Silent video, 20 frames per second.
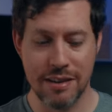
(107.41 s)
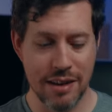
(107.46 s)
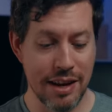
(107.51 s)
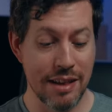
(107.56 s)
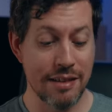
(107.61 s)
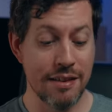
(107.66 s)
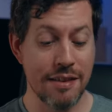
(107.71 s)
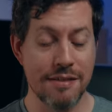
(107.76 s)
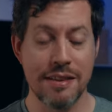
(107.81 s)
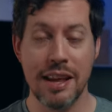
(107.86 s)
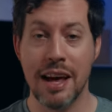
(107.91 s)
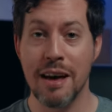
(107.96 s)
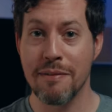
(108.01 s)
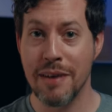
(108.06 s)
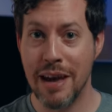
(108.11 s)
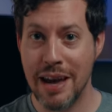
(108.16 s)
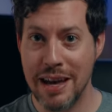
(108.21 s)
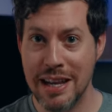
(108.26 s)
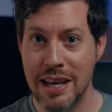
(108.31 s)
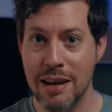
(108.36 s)
and it doesn't have
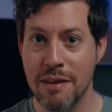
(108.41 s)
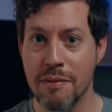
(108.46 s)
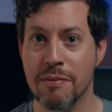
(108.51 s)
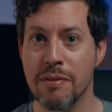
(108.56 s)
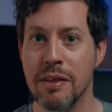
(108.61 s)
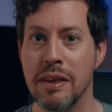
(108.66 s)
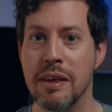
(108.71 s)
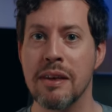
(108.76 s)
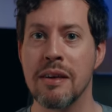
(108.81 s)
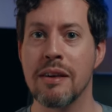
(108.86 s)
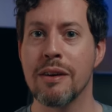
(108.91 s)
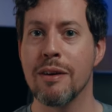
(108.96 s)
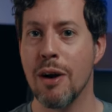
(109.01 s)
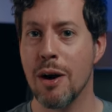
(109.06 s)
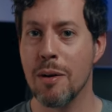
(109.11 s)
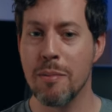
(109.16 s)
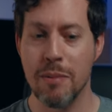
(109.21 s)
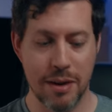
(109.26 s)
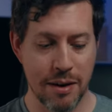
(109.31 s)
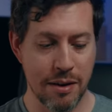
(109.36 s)
any of the
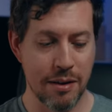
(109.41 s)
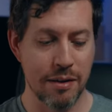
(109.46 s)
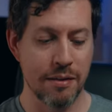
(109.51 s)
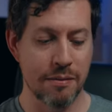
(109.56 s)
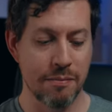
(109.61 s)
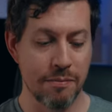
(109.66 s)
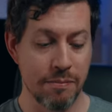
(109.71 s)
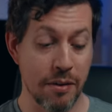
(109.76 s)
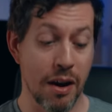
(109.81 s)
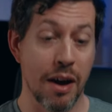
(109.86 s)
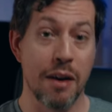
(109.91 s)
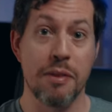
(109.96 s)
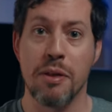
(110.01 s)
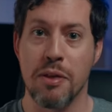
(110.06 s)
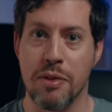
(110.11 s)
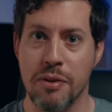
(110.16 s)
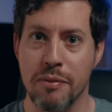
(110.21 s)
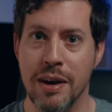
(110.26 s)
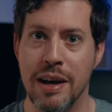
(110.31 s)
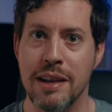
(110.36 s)
common other
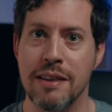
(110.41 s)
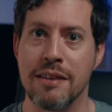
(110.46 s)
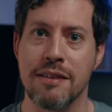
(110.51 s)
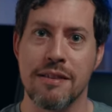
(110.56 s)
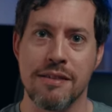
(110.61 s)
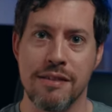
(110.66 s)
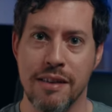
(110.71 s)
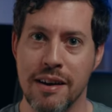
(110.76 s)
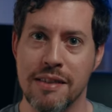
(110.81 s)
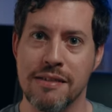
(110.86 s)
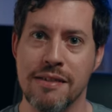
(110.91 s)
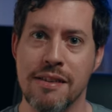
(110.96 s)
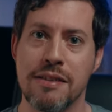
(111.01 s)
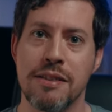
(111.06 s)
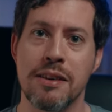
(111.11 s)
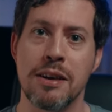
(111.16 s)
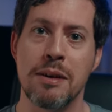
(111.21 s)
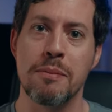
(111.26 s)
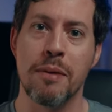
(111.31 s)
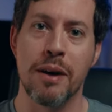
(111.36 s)
thread sizes
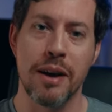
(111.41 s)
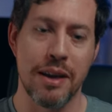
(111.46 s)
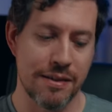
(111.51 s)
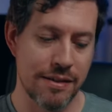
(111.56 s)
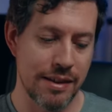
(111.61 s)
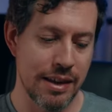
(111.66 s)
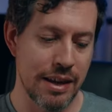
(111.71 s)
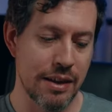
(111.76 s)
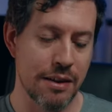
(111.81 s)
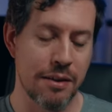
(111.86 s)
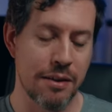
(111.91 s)
that you might see